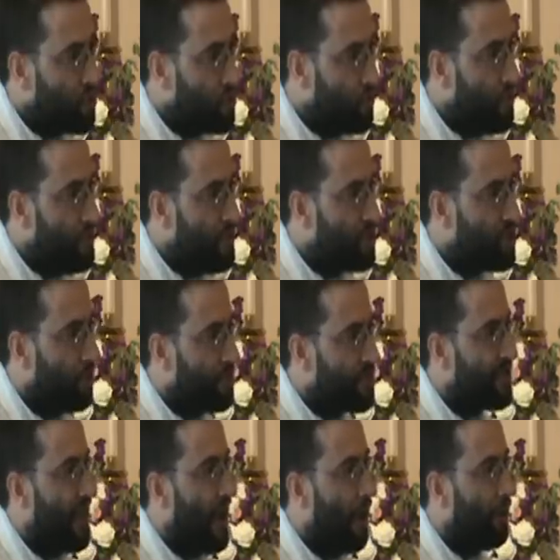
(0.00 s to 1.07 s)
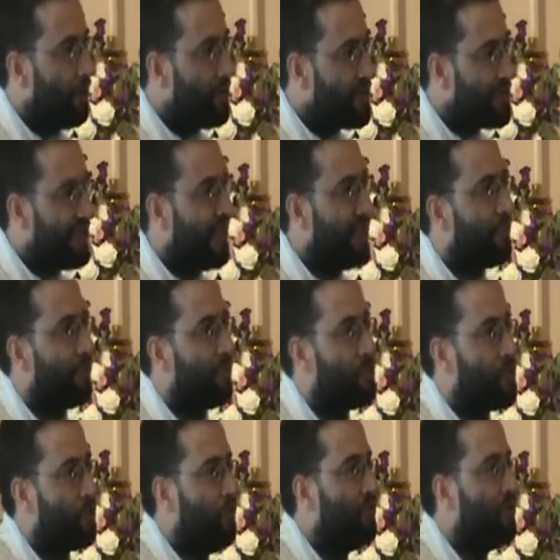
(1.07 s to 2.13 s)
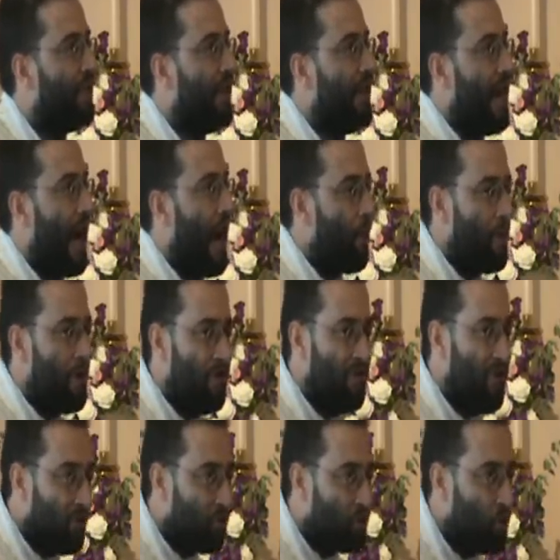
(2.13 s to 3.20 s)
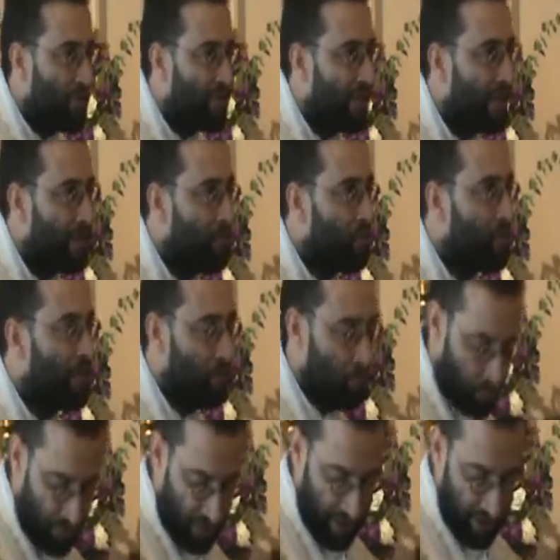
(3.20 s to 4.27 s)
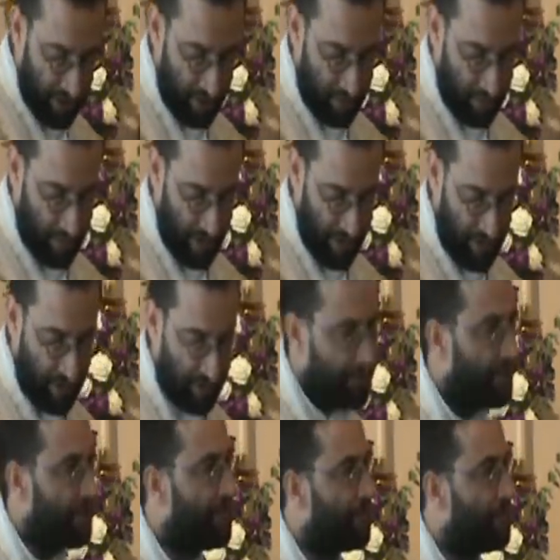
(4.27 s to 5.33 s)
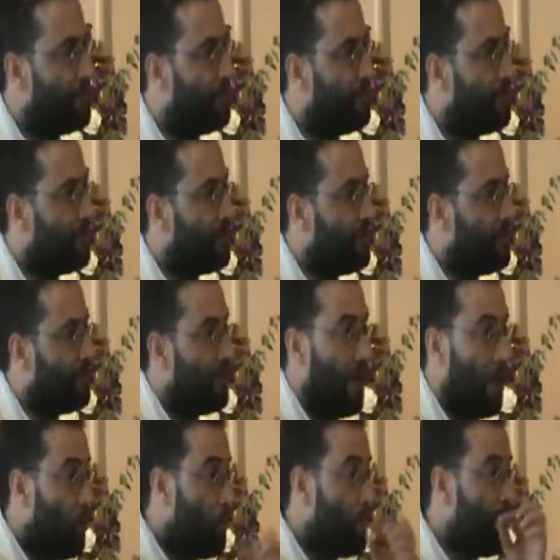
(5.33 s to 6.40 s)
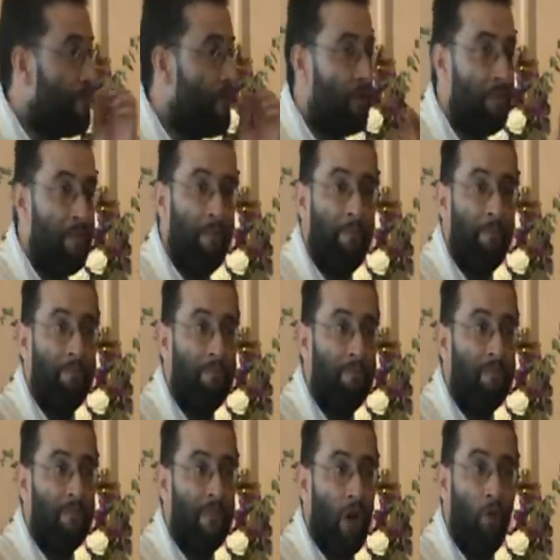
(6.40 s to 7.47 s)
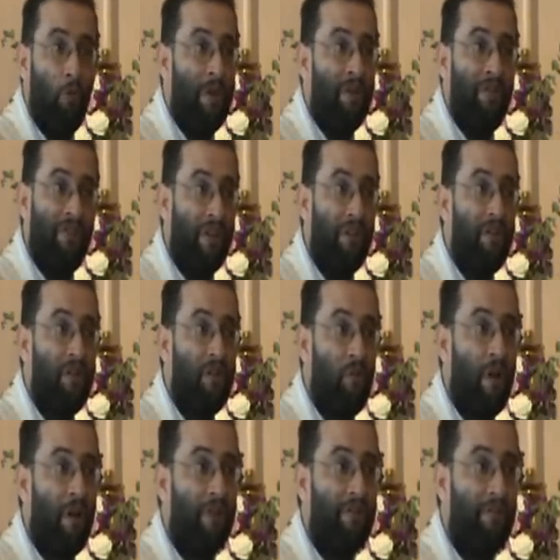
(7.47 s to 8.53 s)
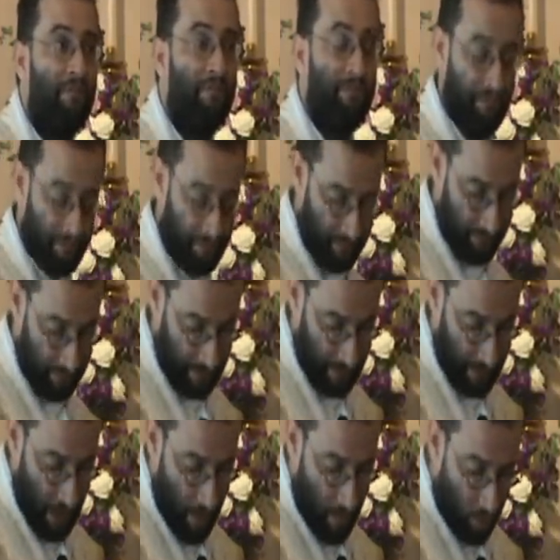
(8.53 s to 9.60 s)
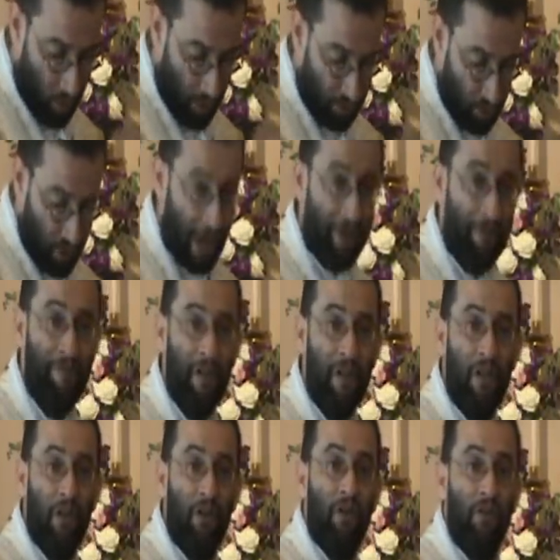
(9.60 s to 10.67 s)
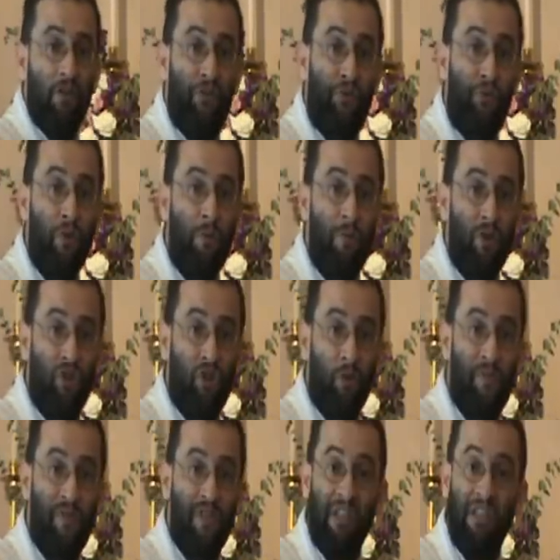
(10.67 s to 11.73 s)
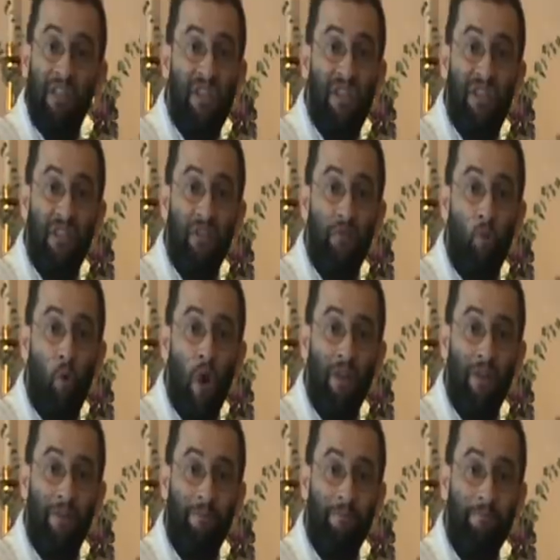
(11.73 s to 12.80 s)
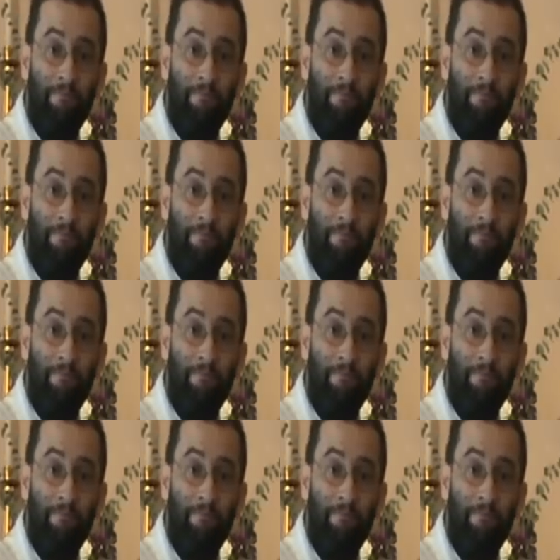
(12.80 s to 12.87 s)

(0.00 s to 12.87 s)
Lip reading: those 3 bishops are on the side of the truth, I will not do what I am doing today, my dear faithful. I will be mum. I will be entirely quiet. But we do have 3 bishops instead of 1,